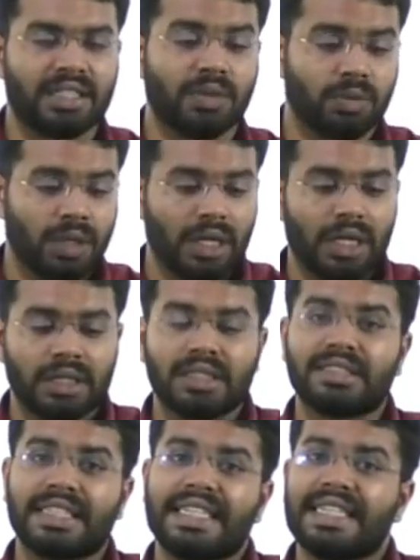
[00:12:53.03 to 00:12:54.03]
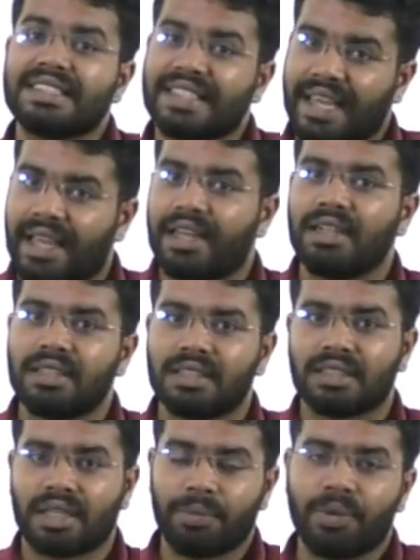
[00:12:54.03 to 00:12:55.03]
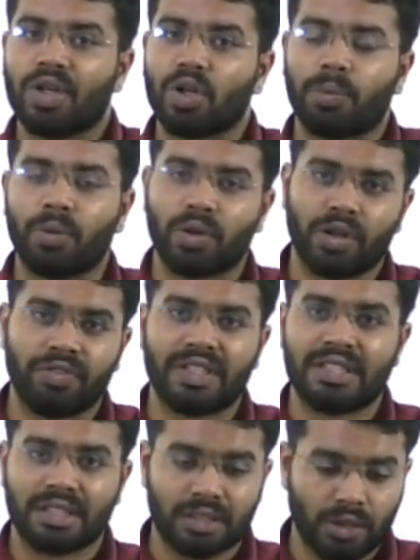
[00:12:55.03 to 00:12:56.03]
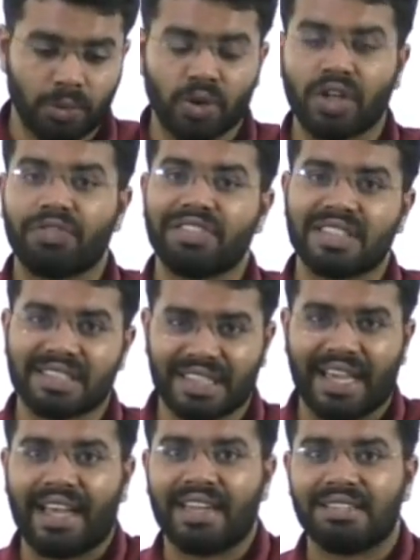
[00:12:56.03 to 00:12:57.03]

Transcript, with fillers: Now the CT scan, the computer tomography scan,